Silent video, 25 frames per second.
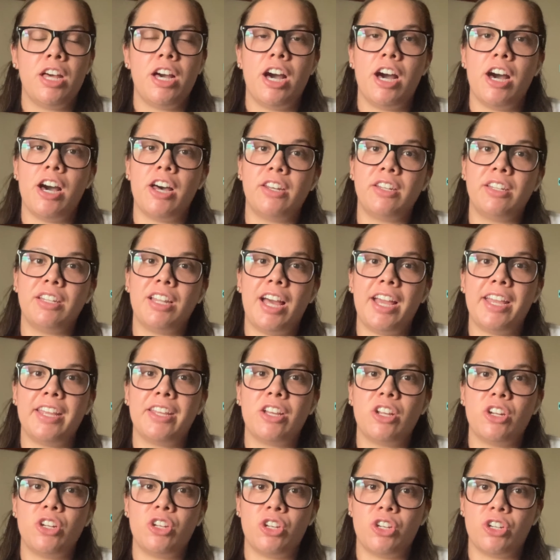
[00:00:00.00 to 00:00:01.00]
unlike
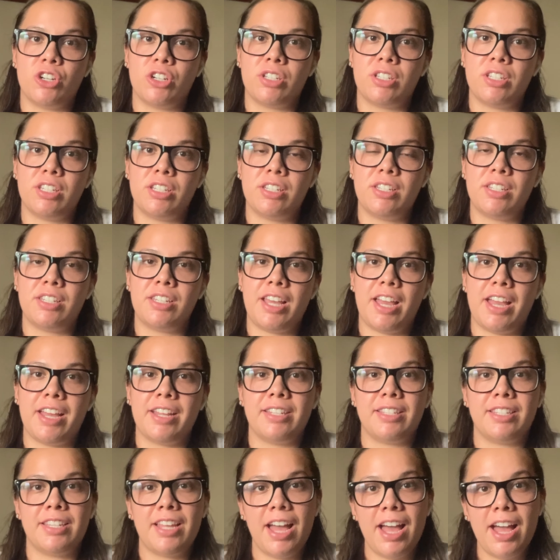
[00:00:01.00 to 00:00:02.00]
nurses
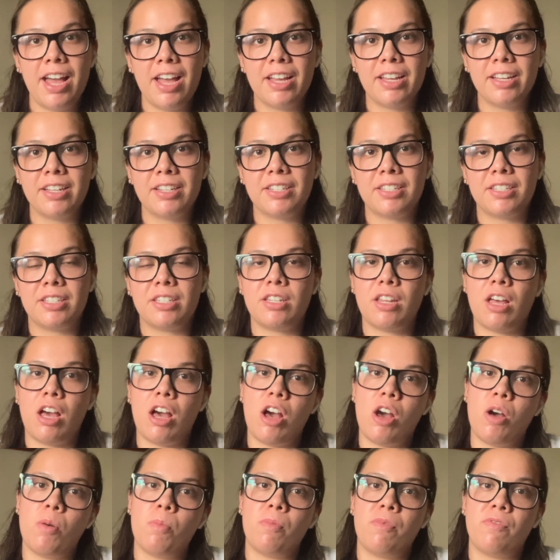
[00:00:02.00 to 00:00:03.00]
and techs,
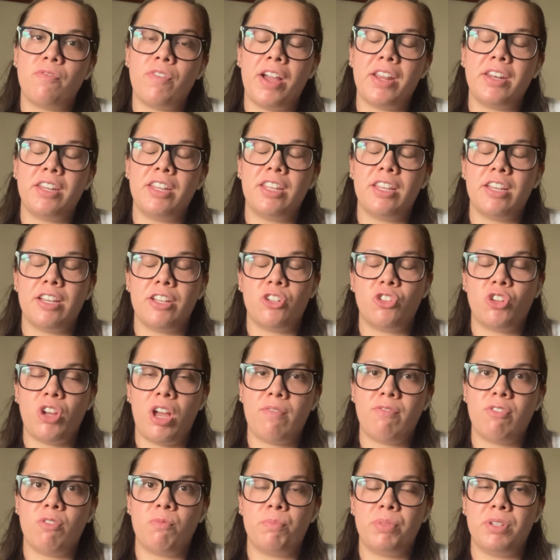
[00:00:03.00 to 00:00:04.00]
finding a
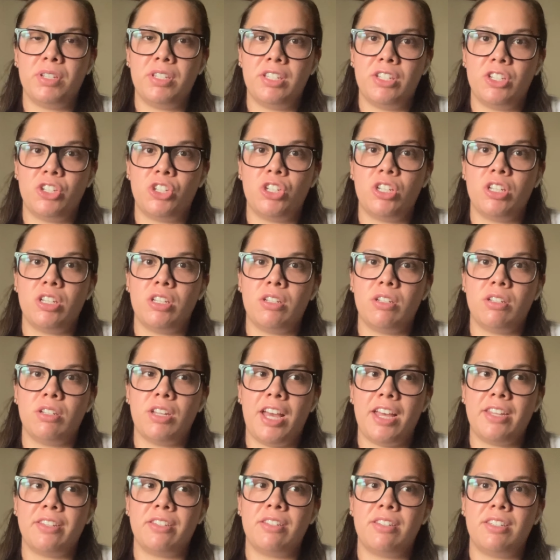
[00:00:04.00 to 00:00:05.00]
travel position
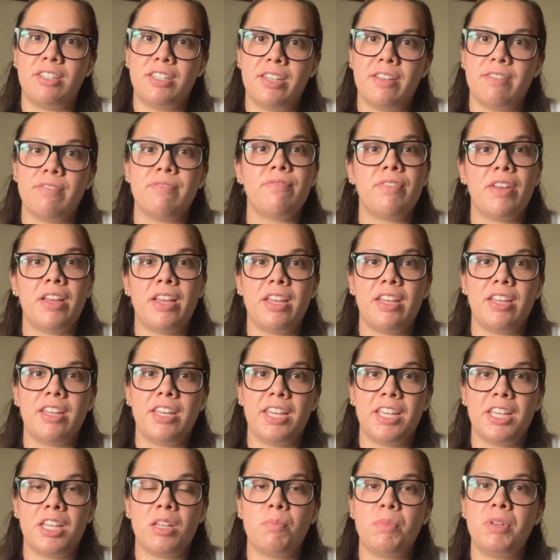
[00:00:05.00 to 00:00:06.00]
as a CFA,
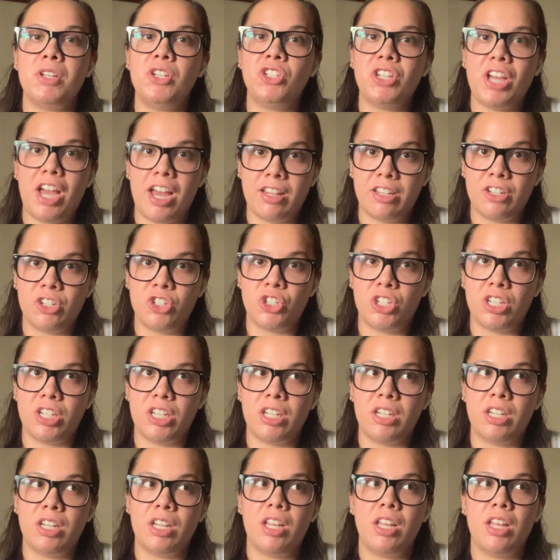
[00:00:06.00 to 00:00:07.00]
it can be
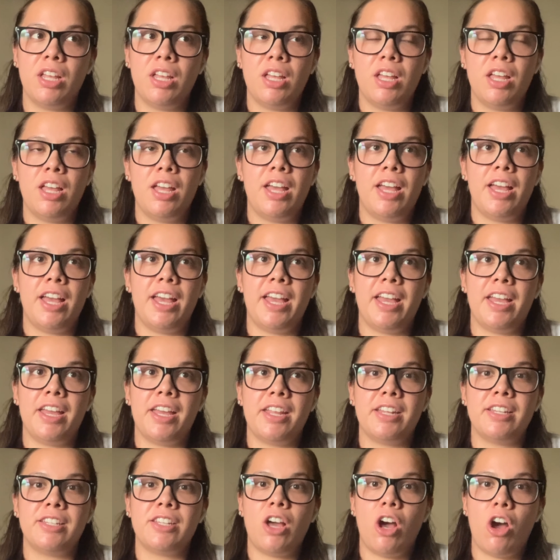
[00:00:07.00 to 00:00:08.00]
challenging
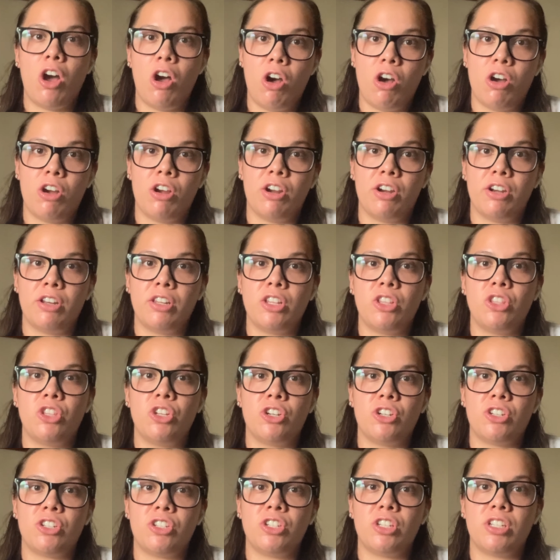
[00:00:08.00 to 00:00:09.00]
and hard.
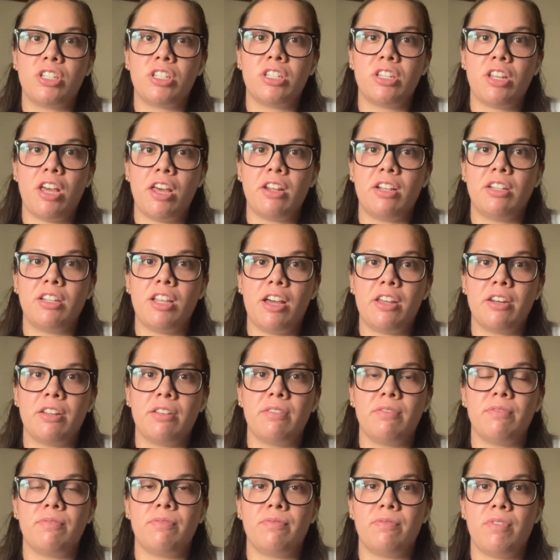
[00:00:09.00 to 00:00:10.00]
There's just not a lot
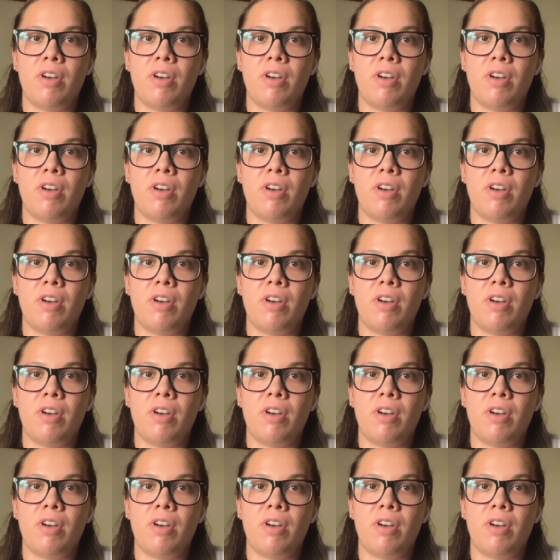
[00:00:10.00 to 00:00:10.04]
of